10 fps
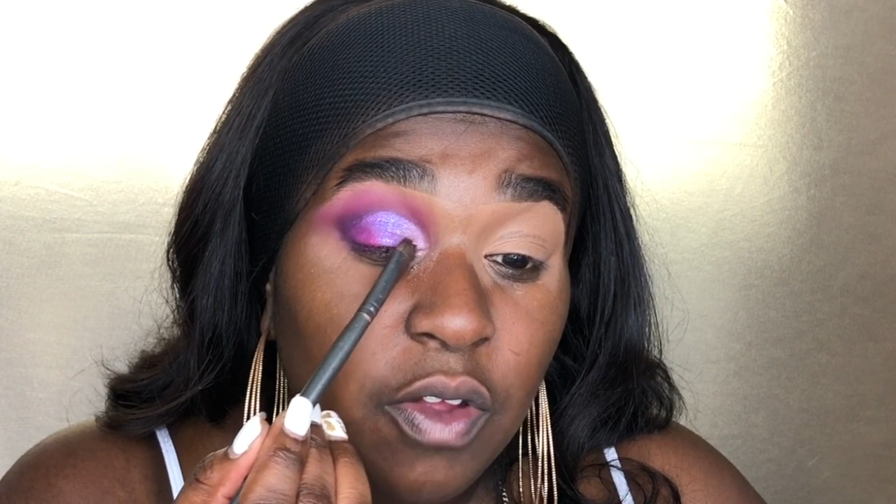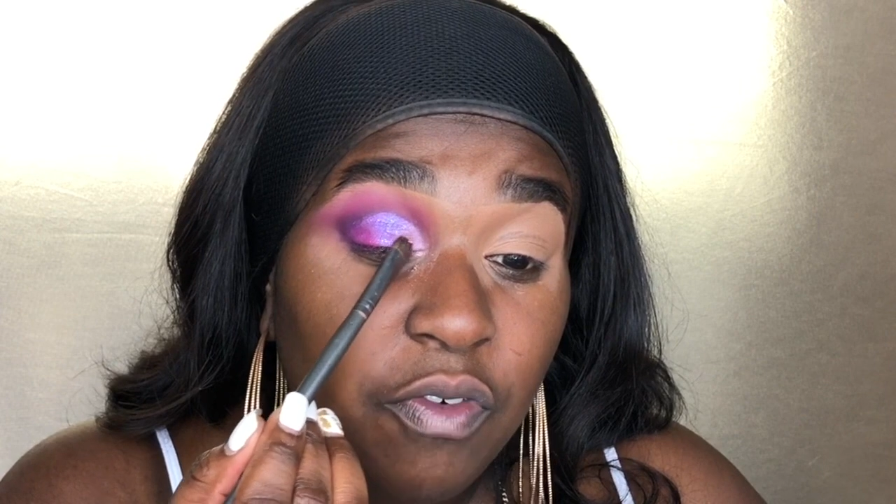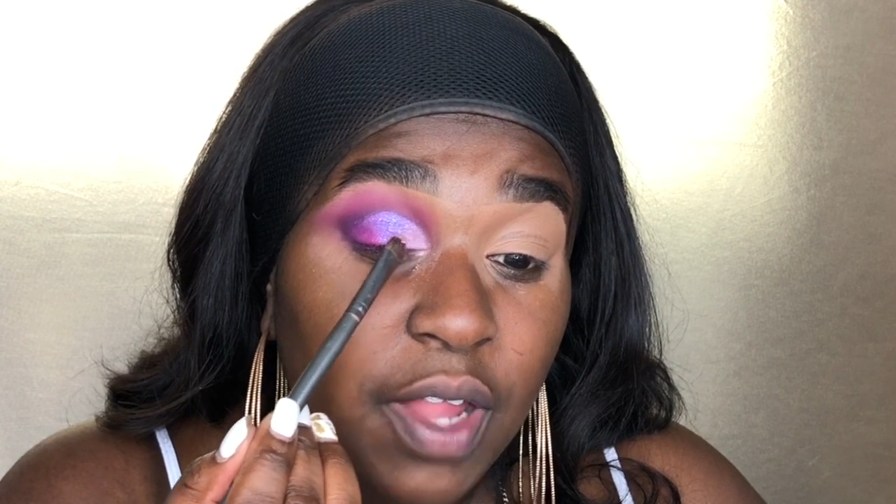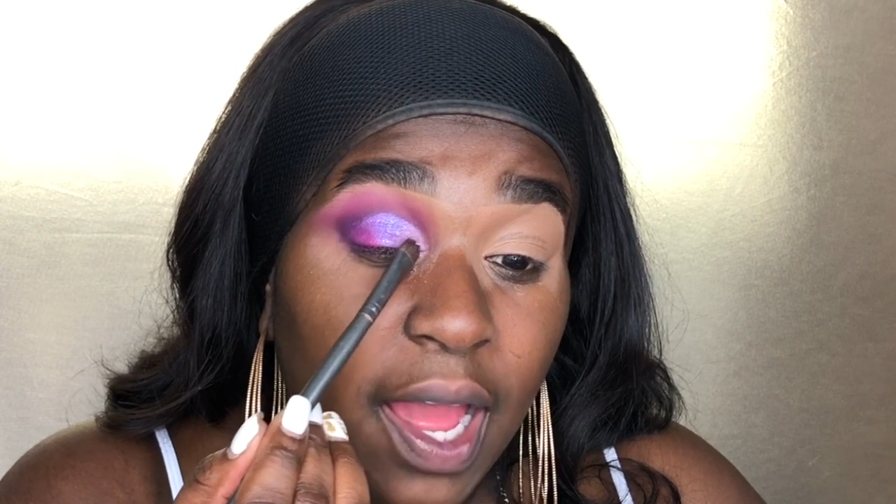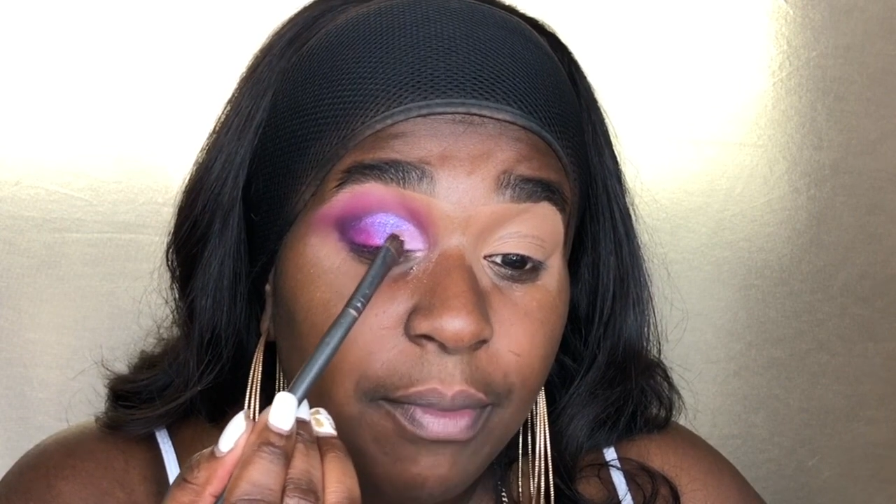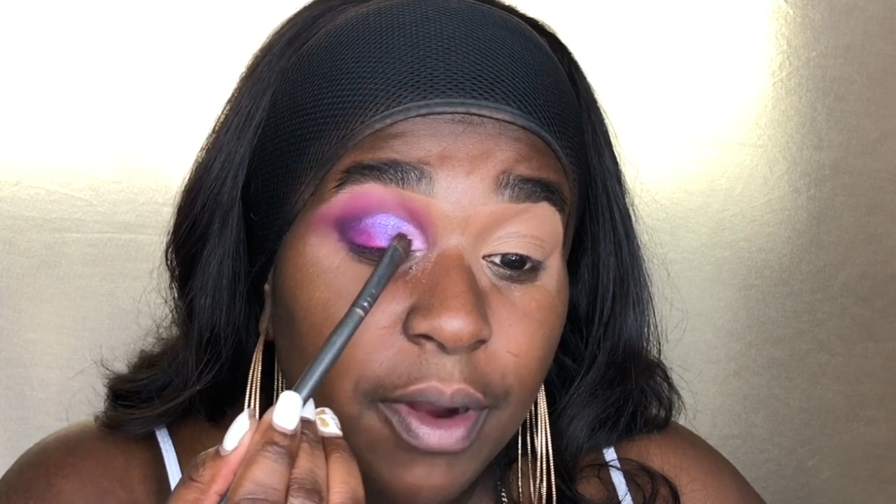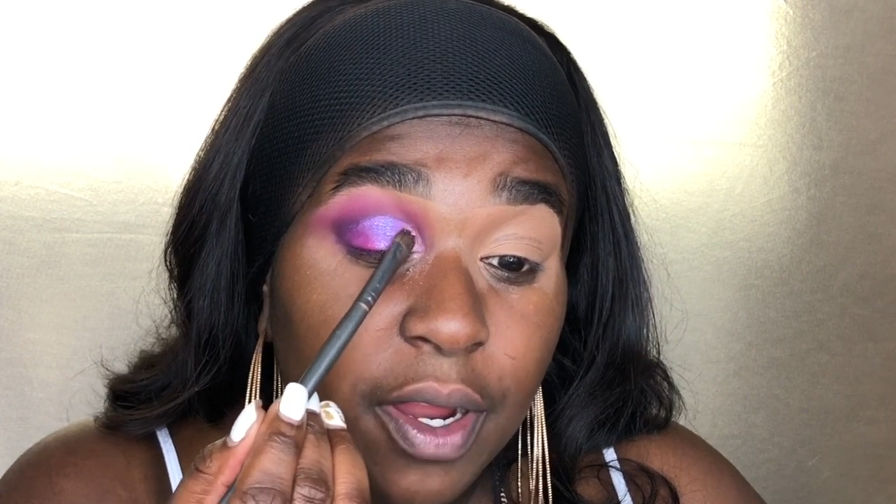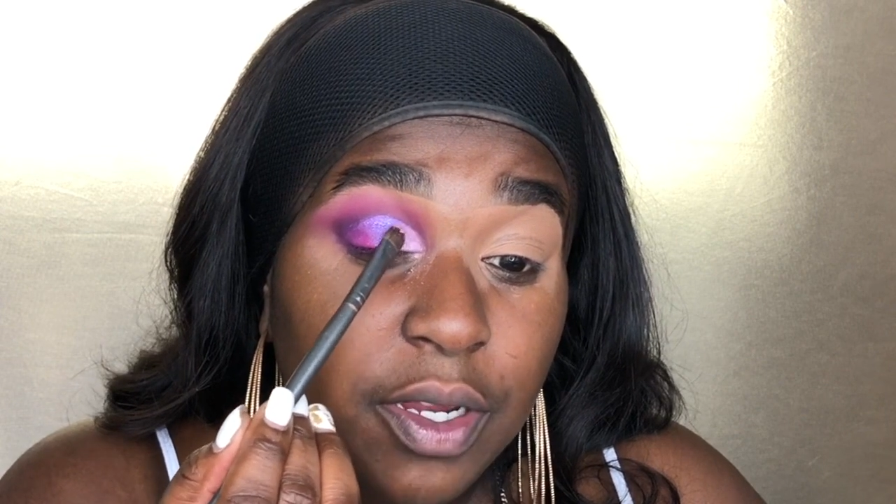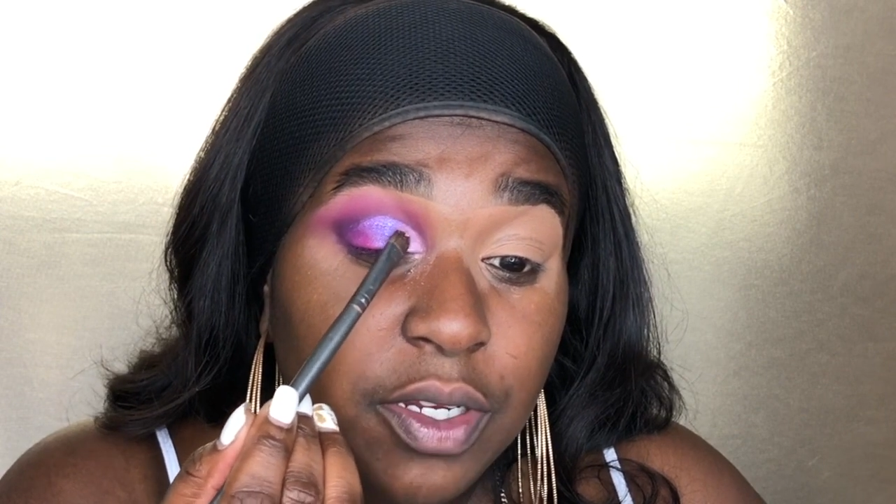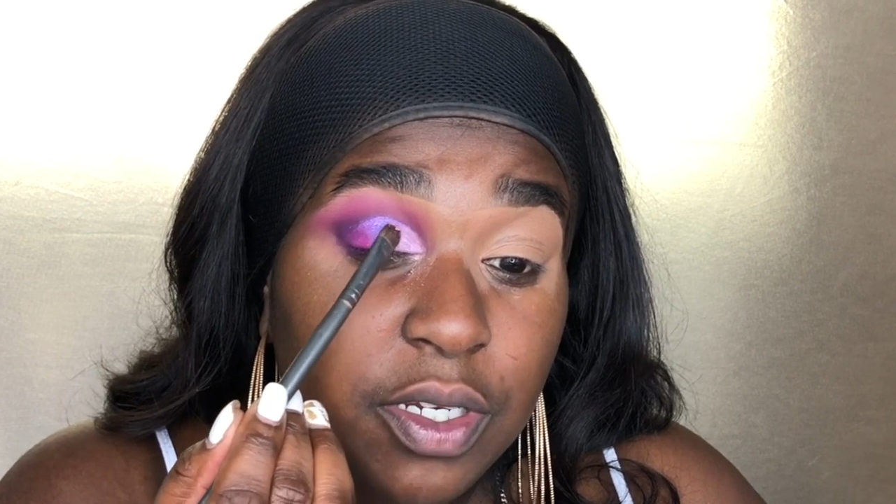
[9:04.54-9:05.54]
a flat
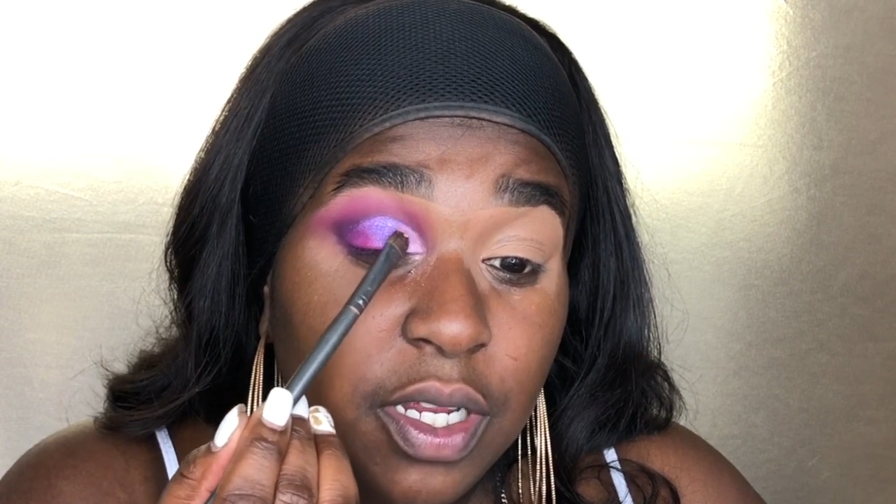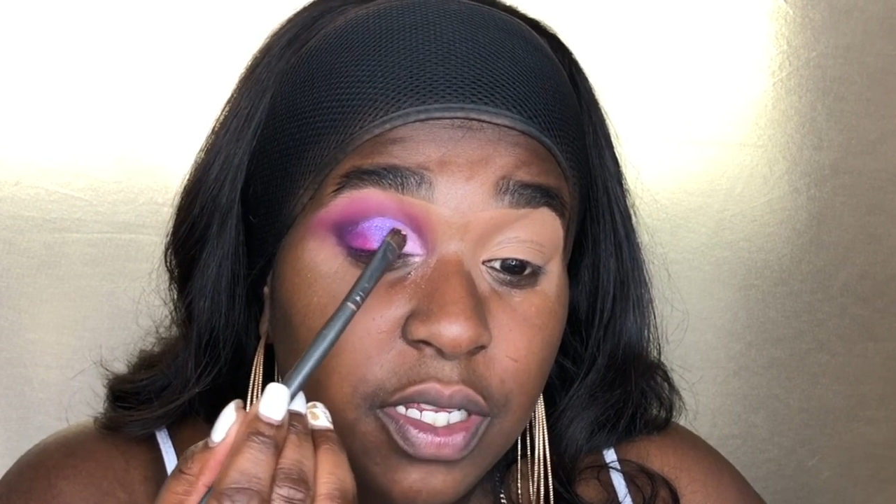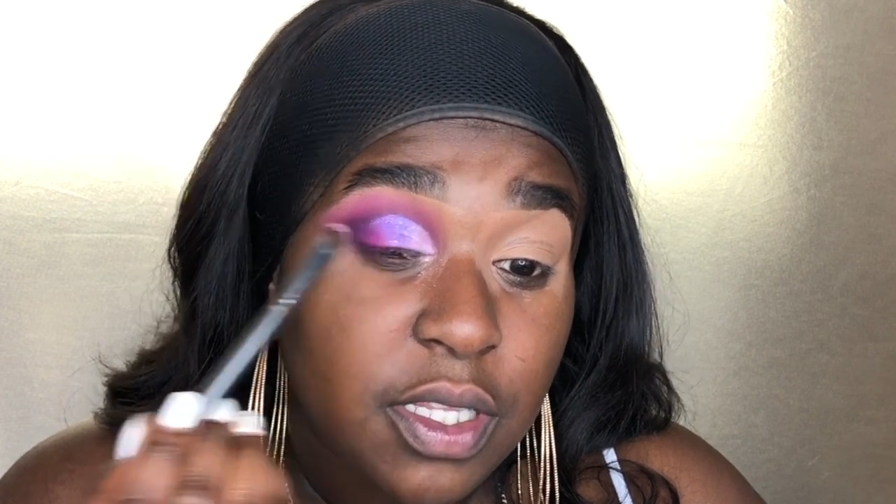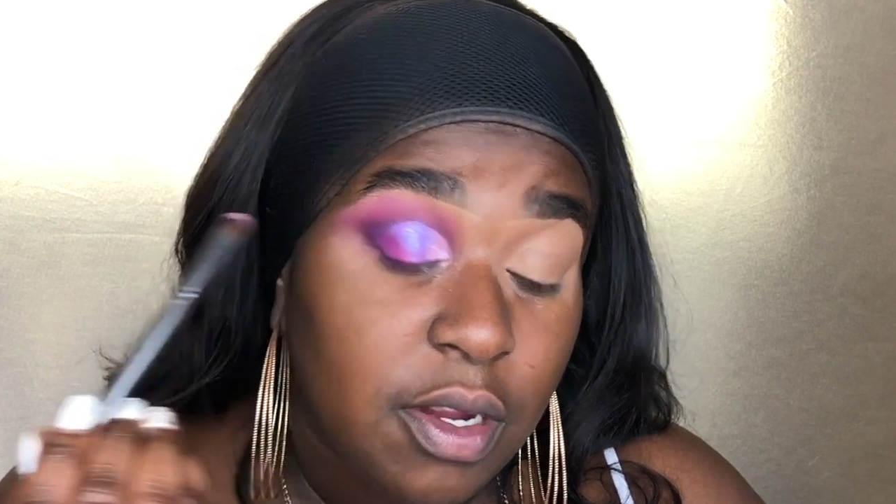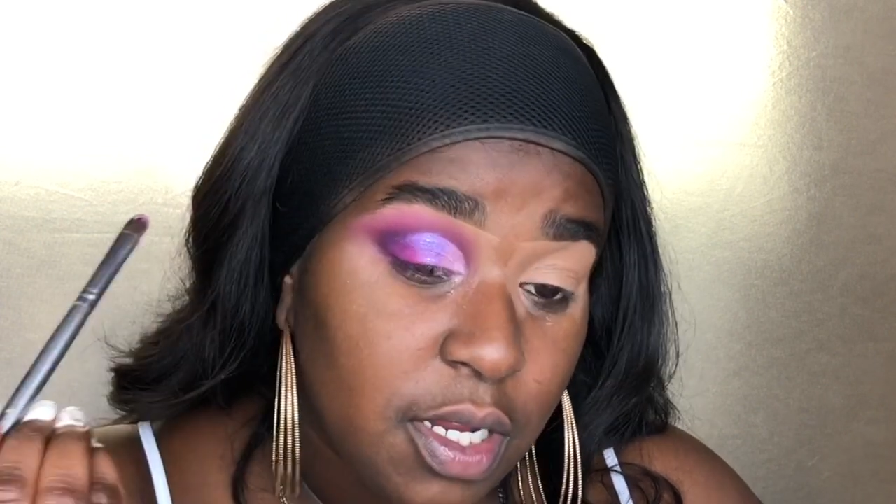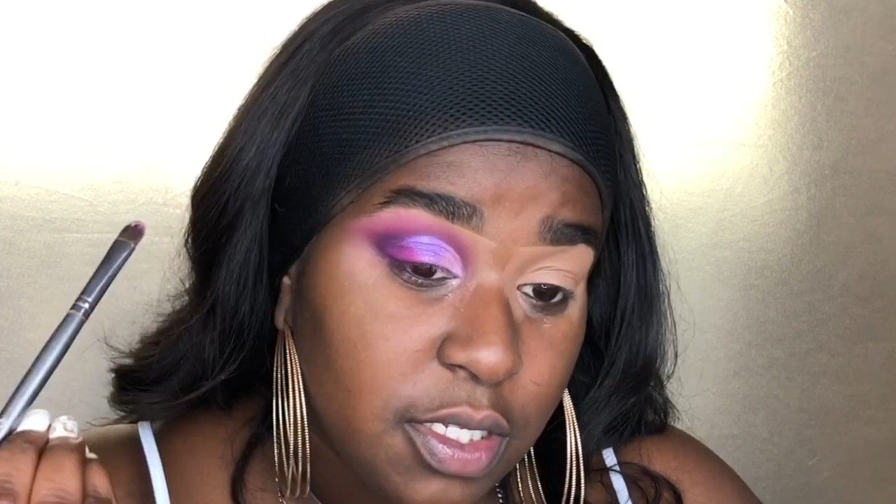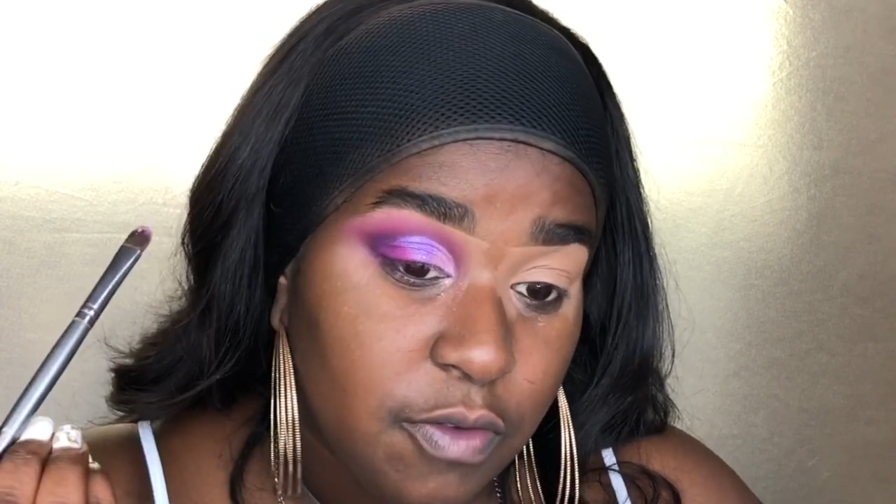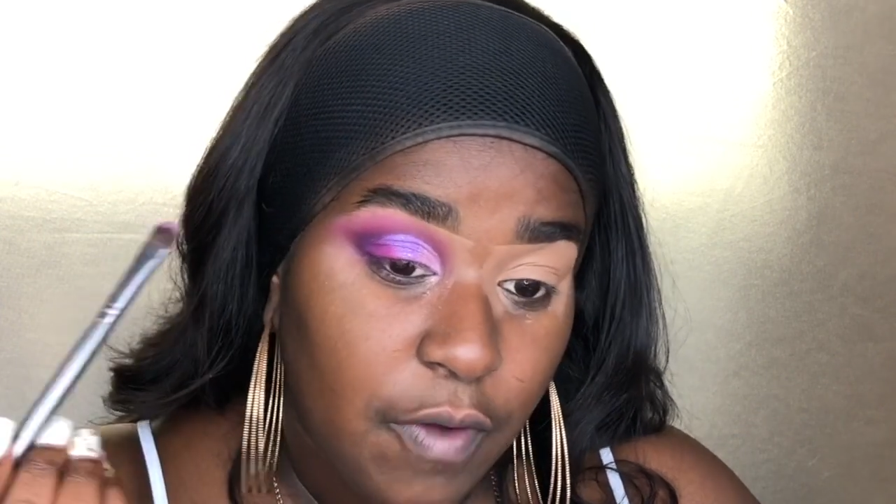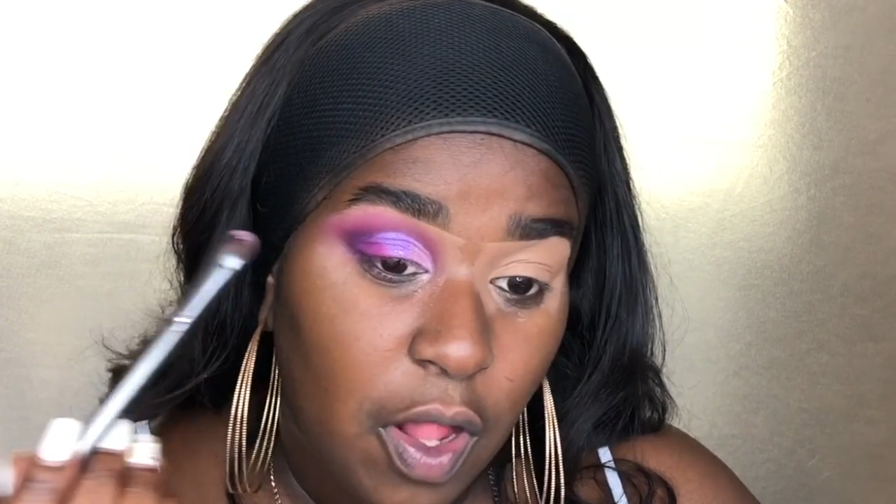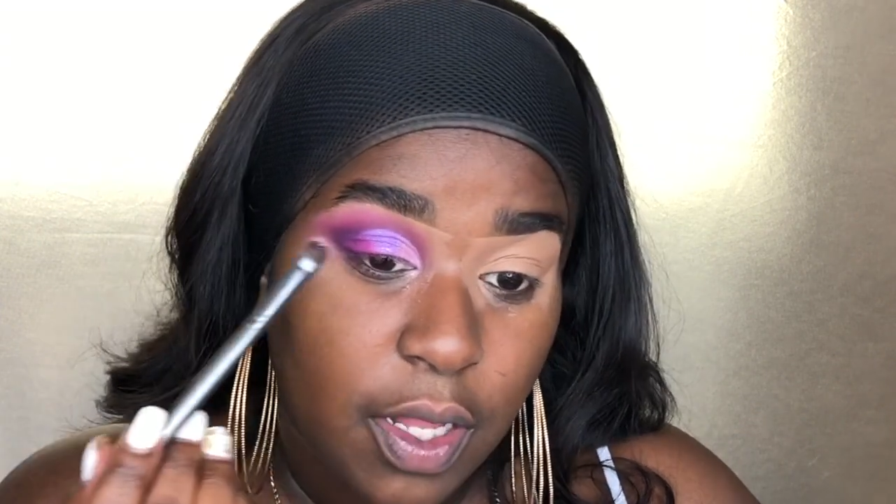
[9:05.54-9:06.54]
brush because there is
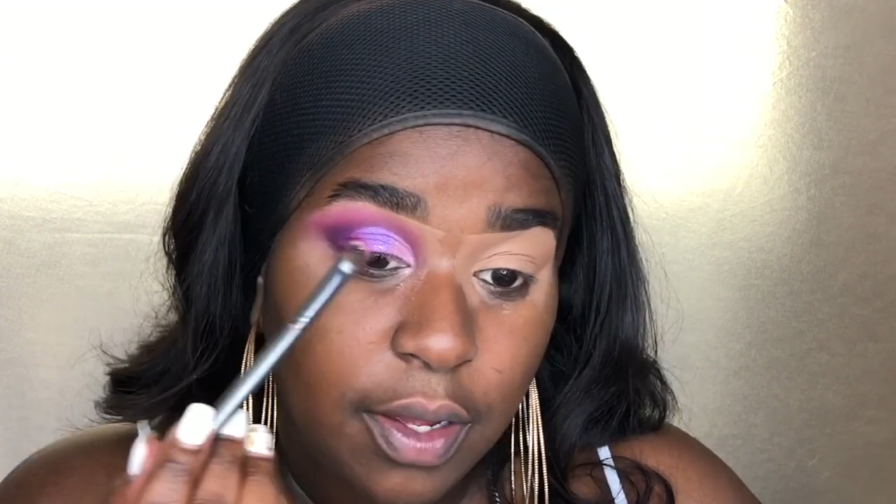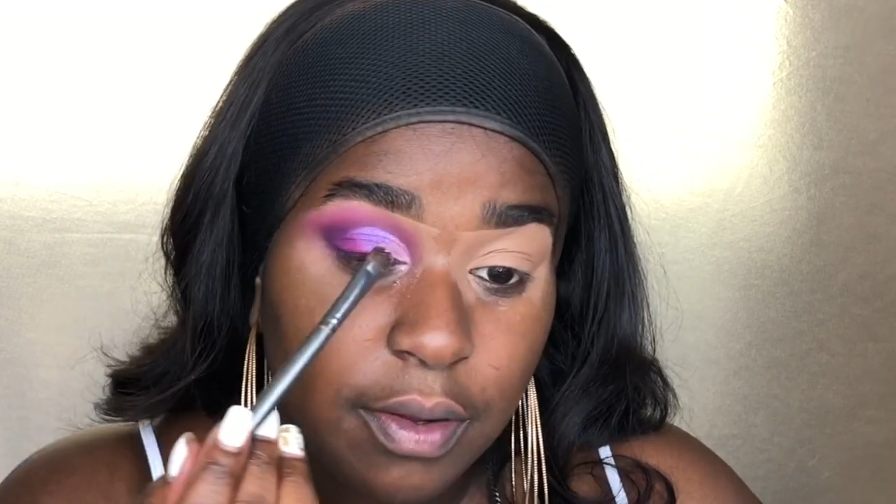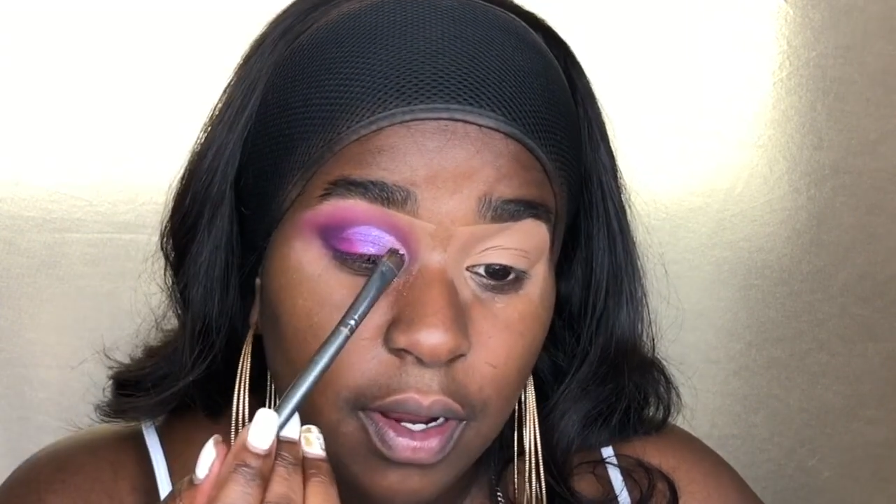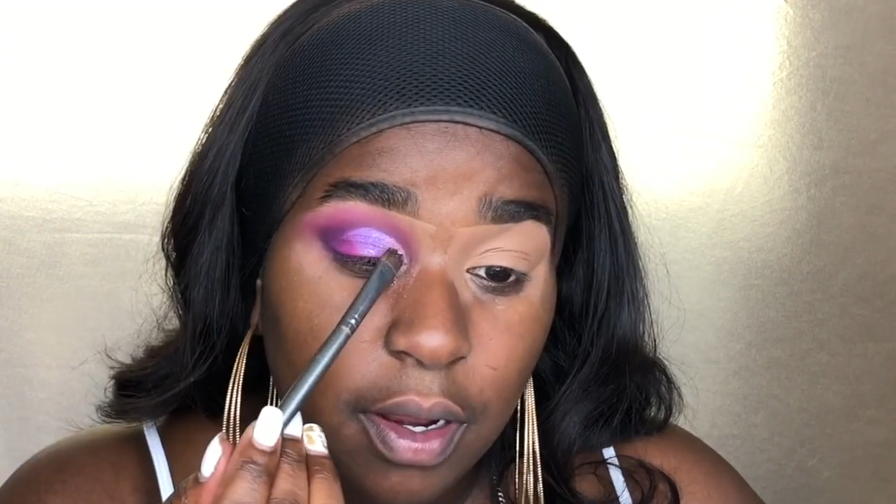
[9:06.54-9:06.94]
fallout.